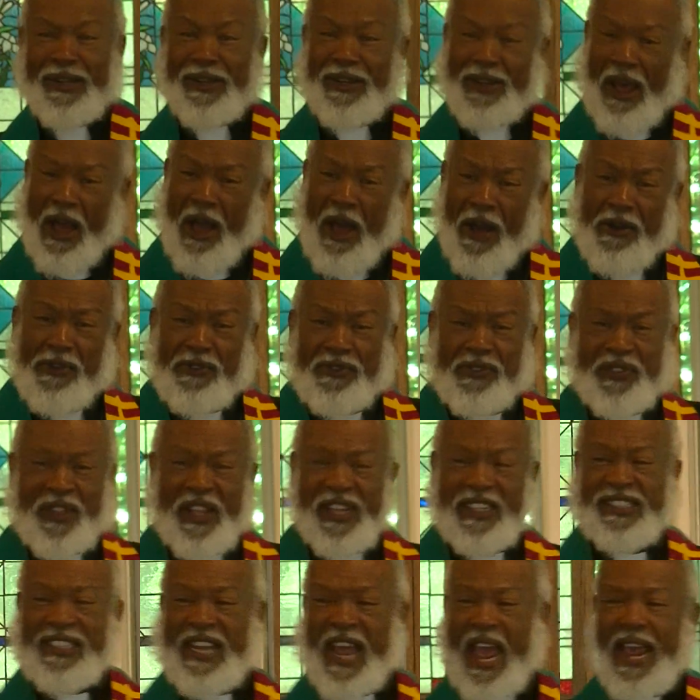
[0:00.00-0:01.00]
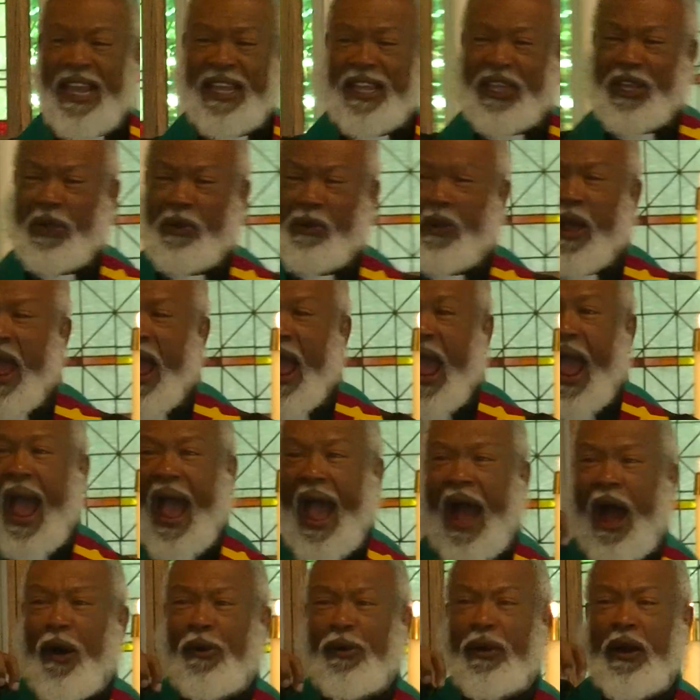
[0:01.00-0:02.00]
love that take you
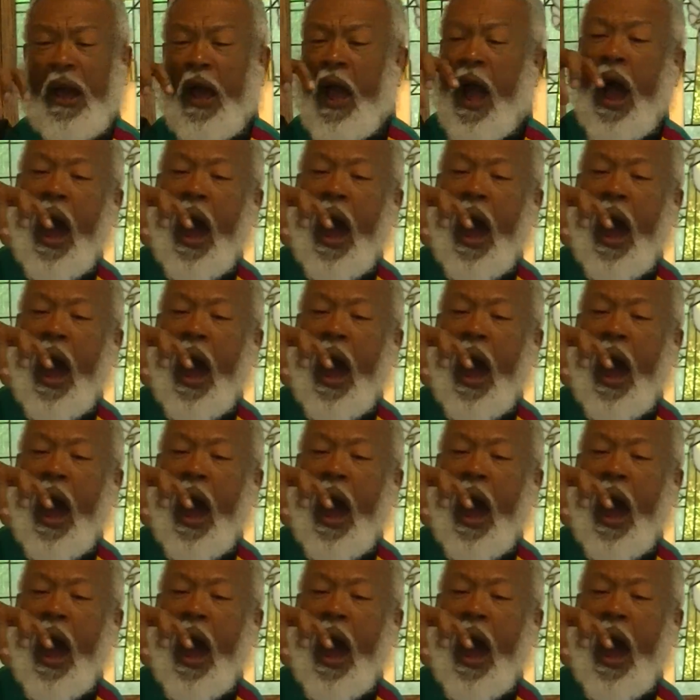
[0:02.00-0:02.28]
out,